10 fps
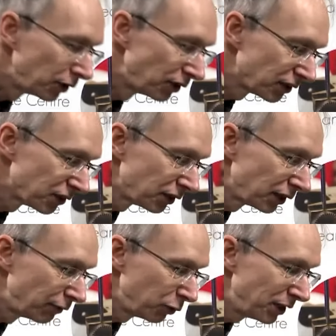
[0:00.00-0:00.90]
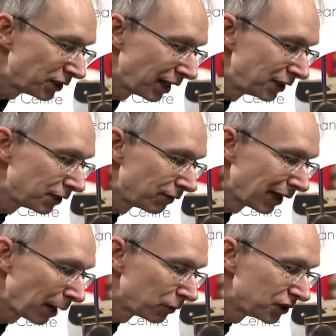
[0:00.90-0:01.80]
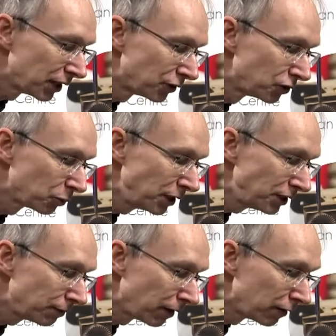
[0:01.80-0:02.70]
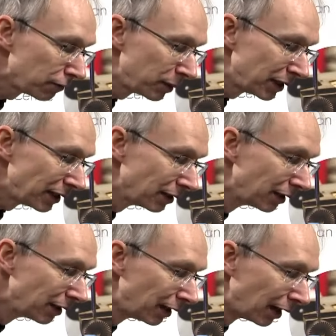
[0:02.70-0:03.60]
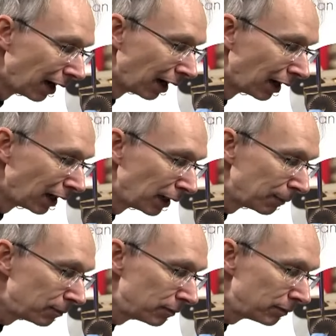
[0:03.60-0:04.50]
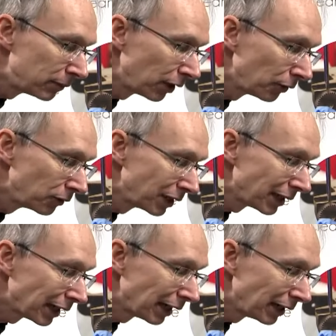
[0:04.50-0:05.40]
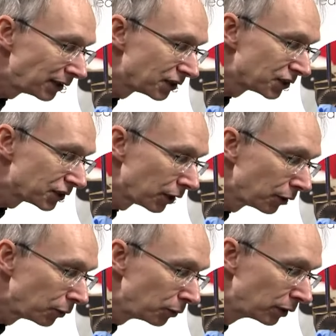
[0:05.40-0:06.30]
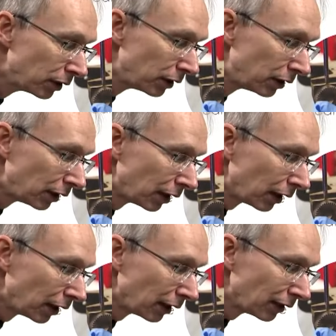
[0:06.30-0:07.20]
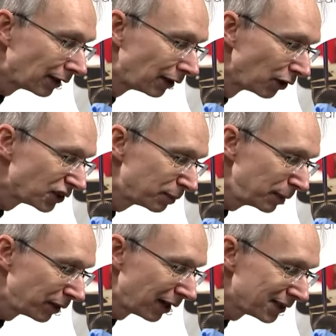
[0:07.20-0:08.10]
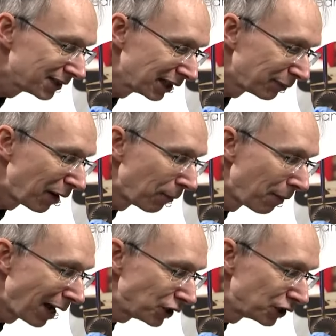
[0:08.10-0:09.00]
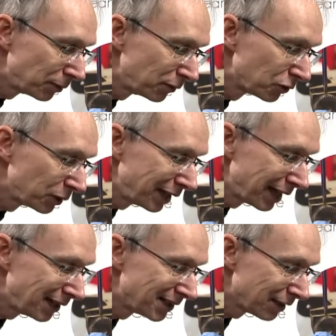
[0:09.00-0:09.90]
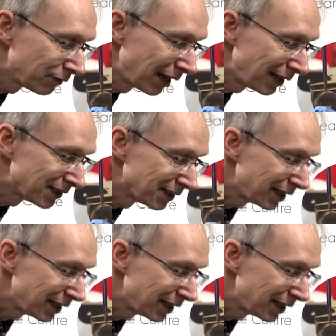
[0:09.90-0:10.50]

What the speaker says: doesn't give you interlaced if the camera is set to 25p. Okay, so lots of people asking about matching between the A7S and the